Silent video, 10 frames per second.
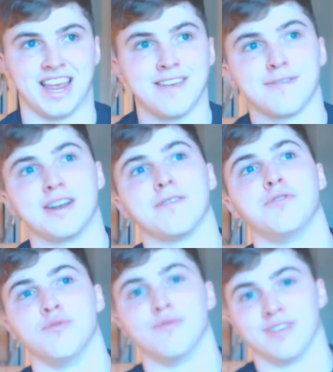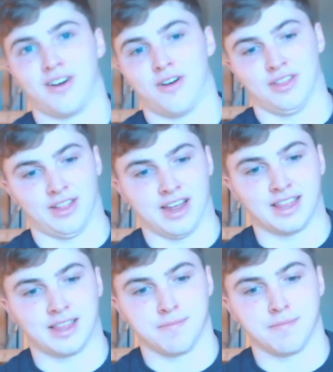even if you are like
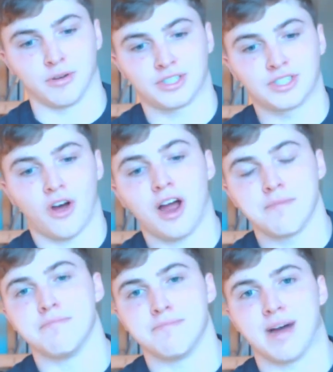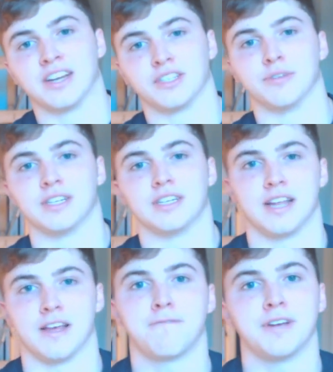the most time management
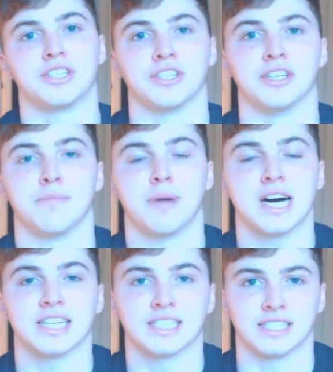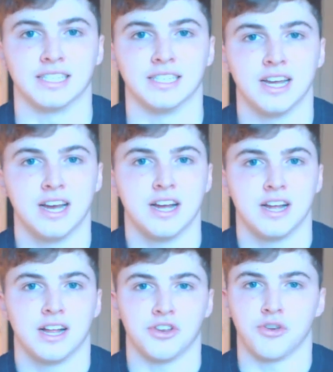efficient person,
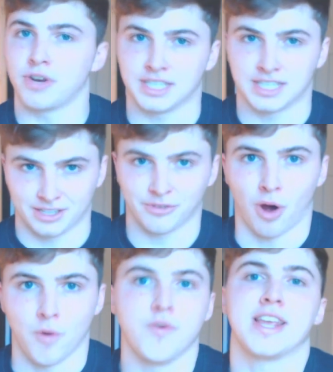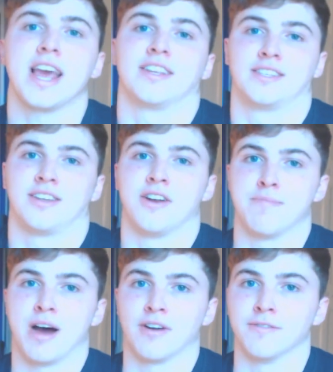you can still only get a certain
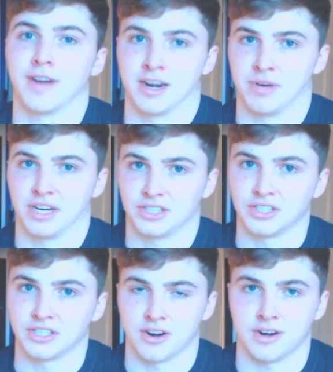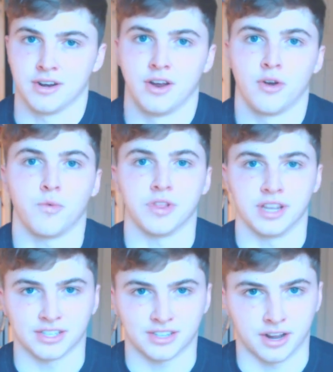amount of animation done
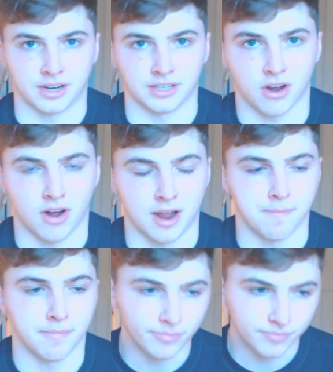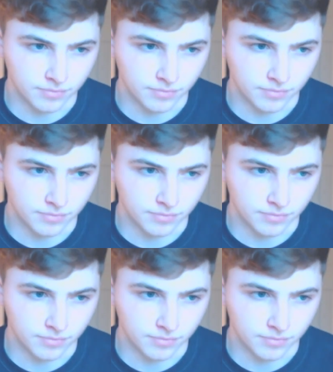within a certain time